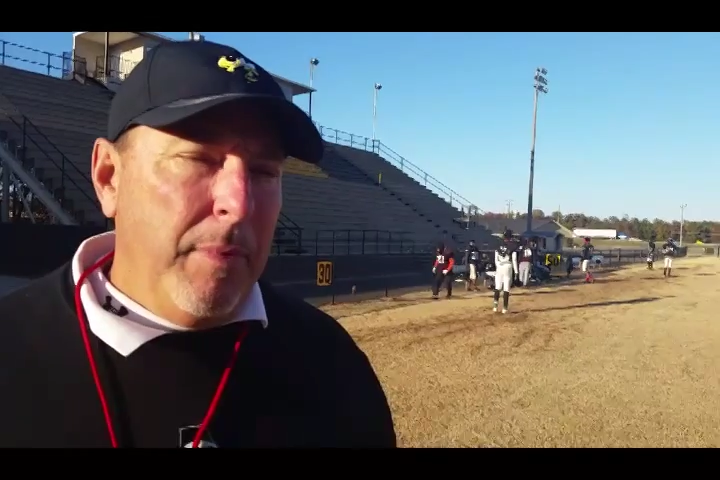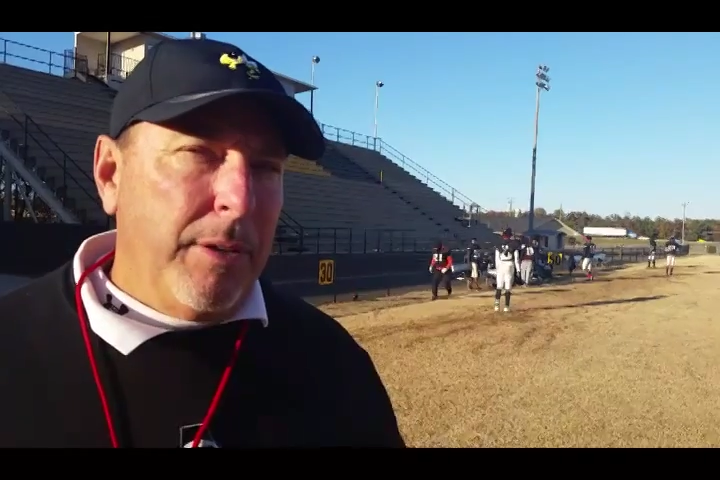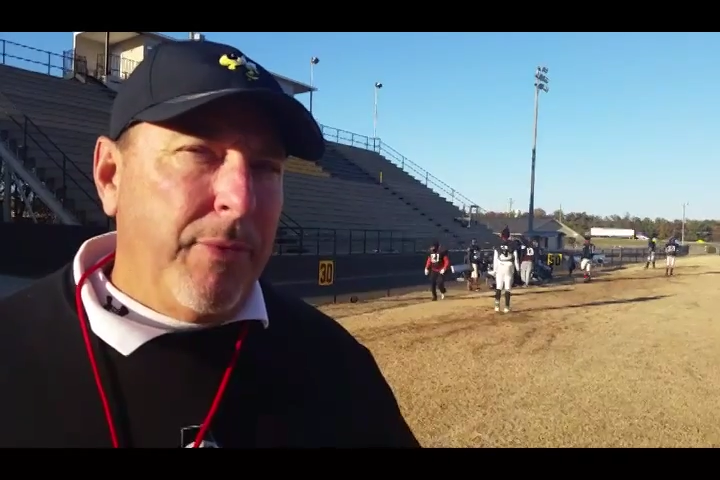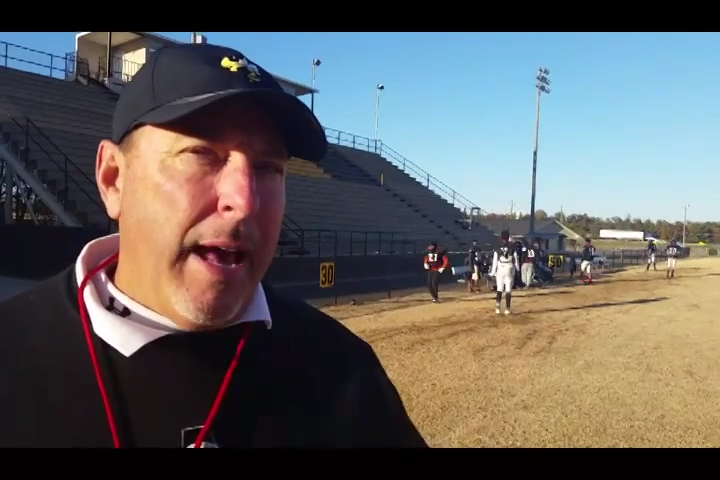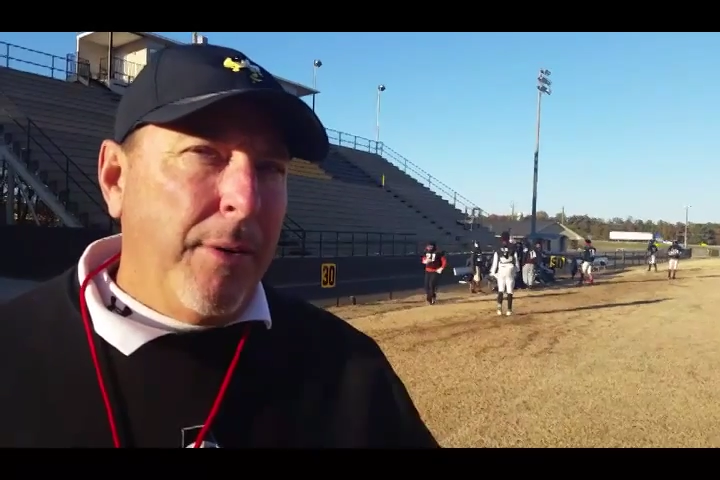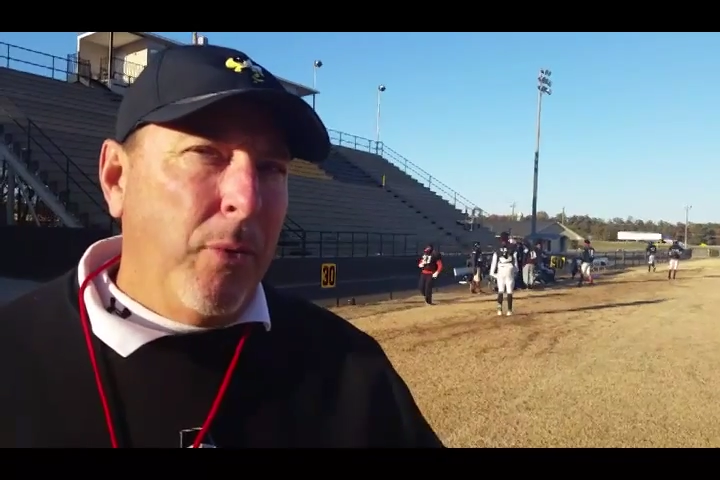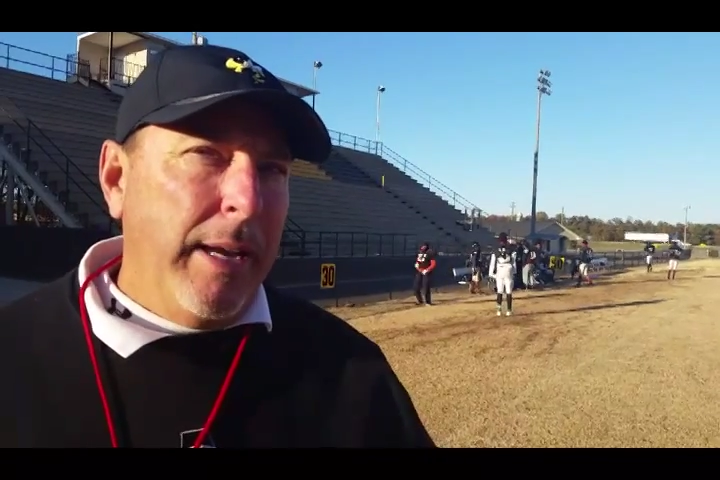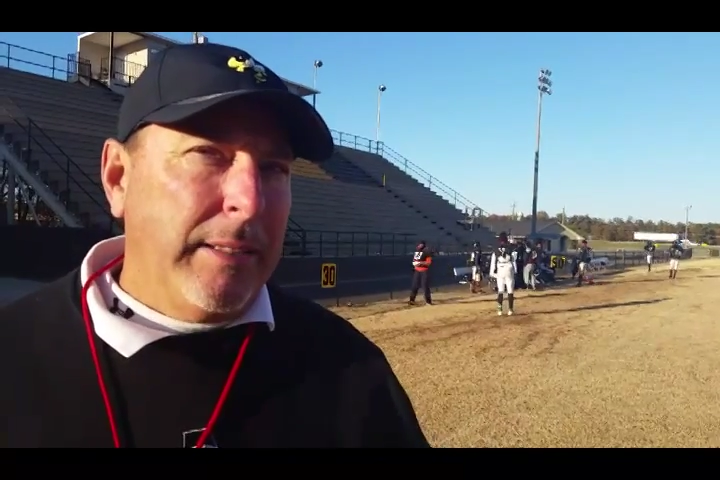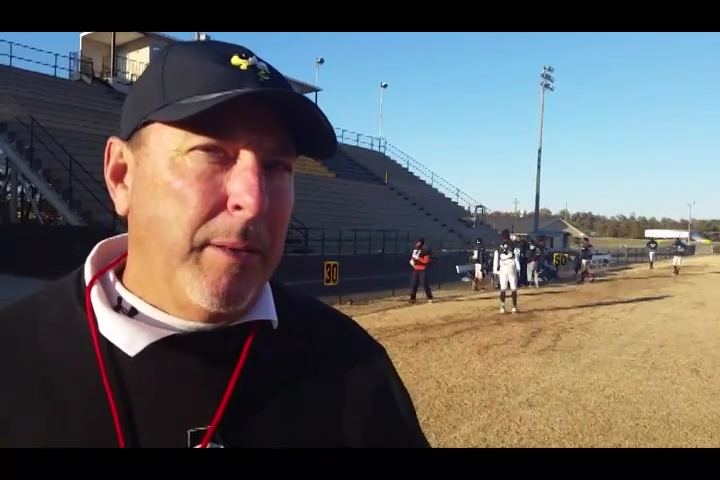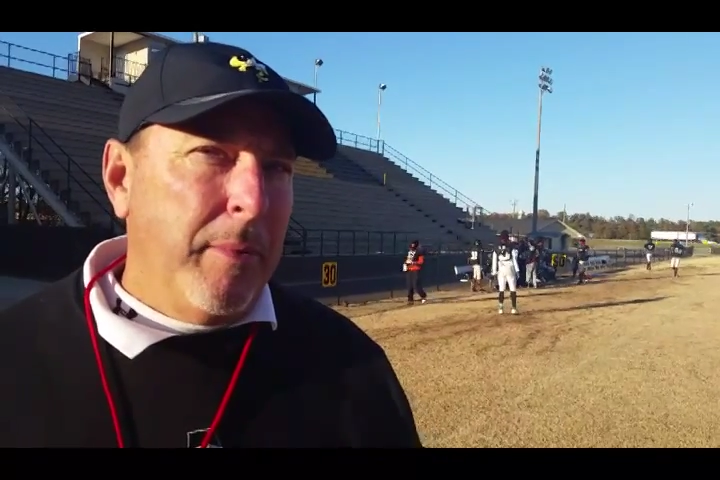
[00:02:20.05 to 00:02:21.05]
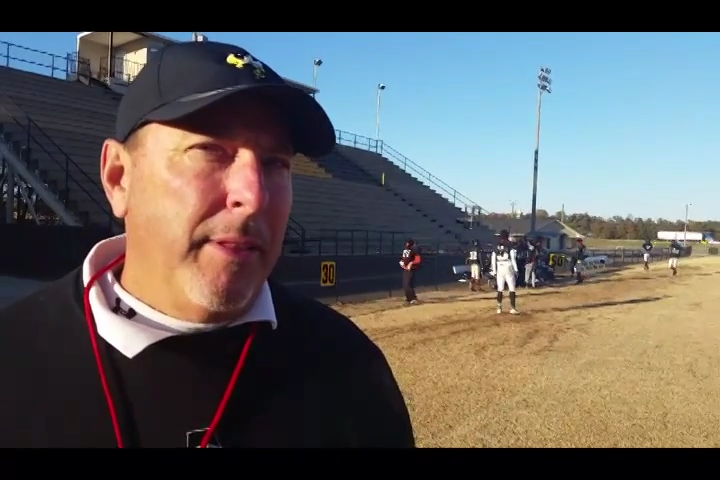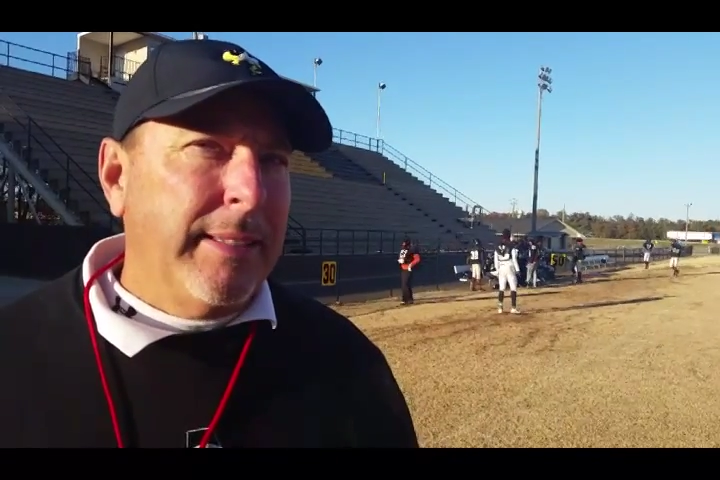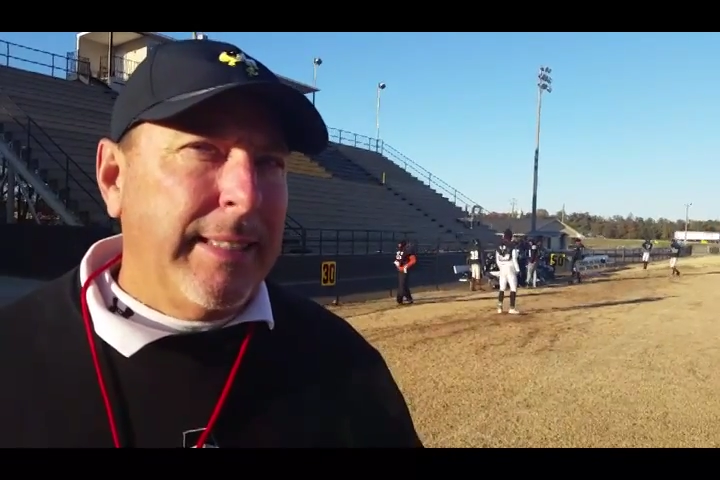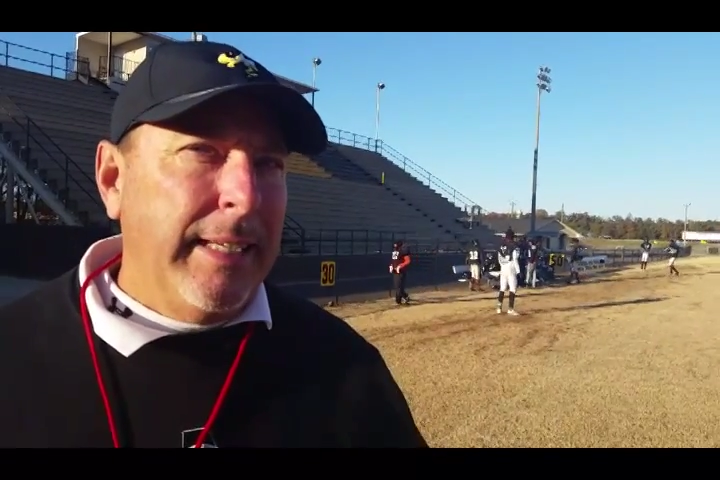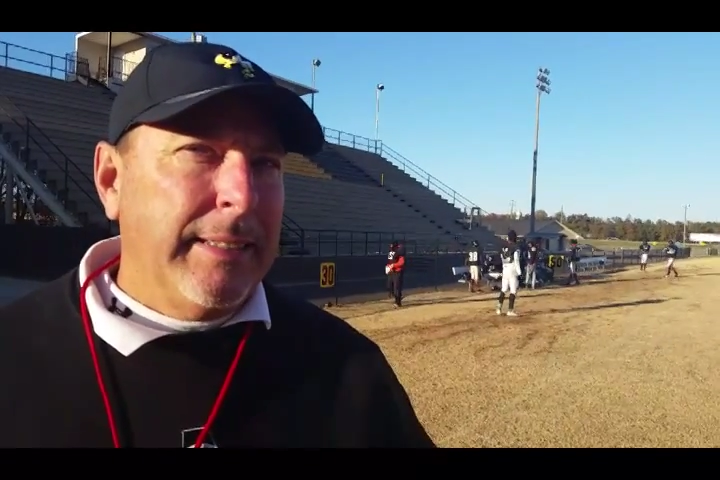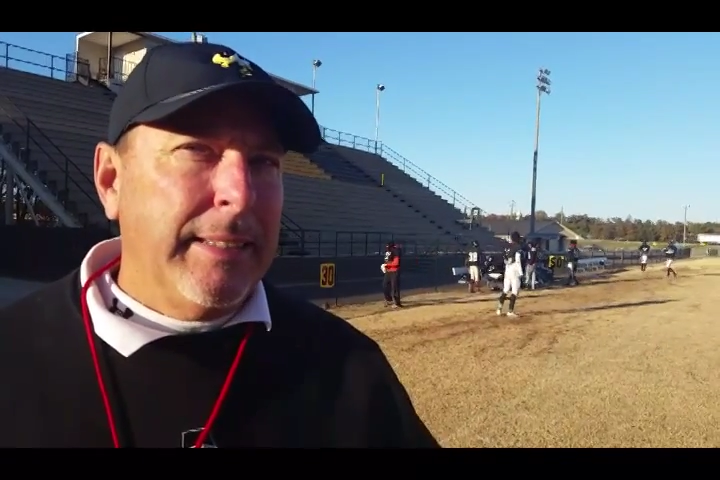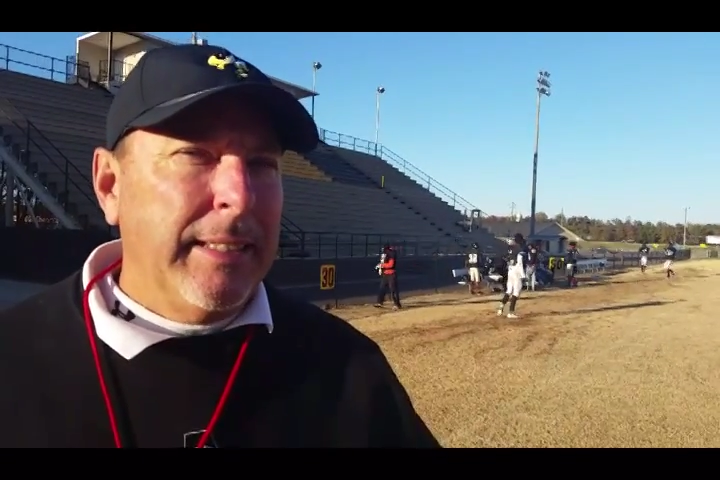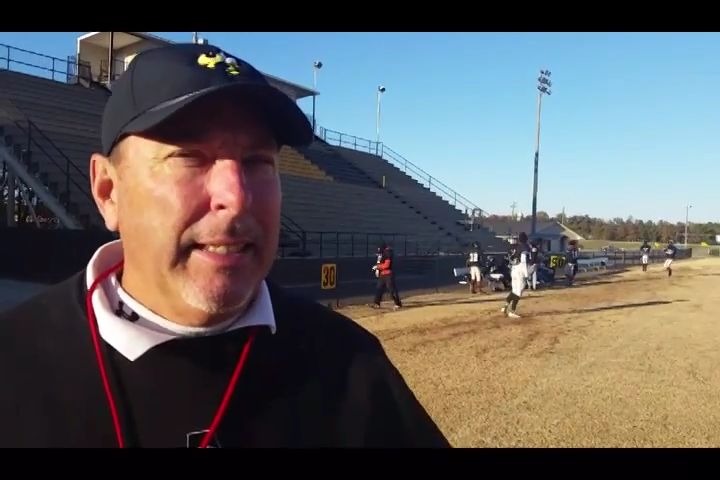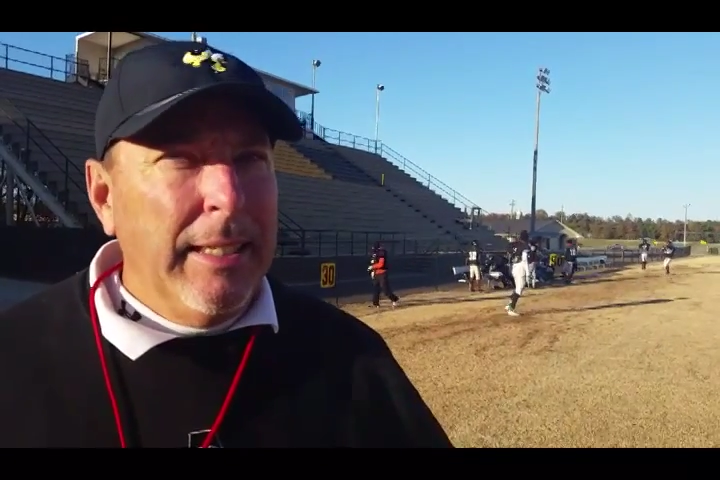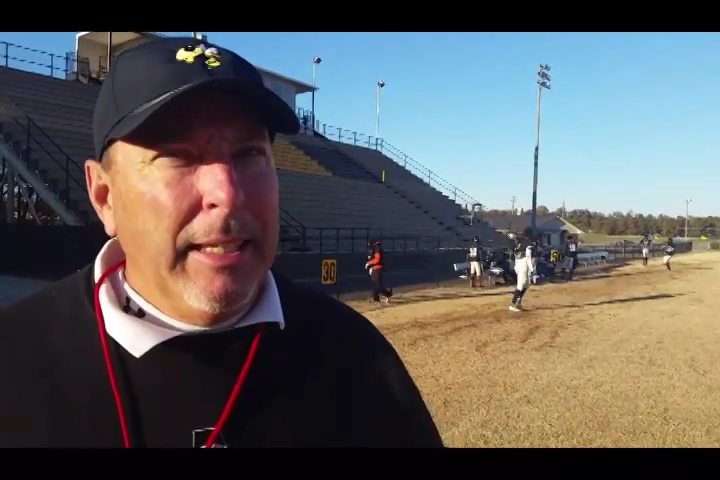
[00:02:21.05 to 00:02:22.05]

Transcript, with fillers: missed 5 weeks in the middle of the season.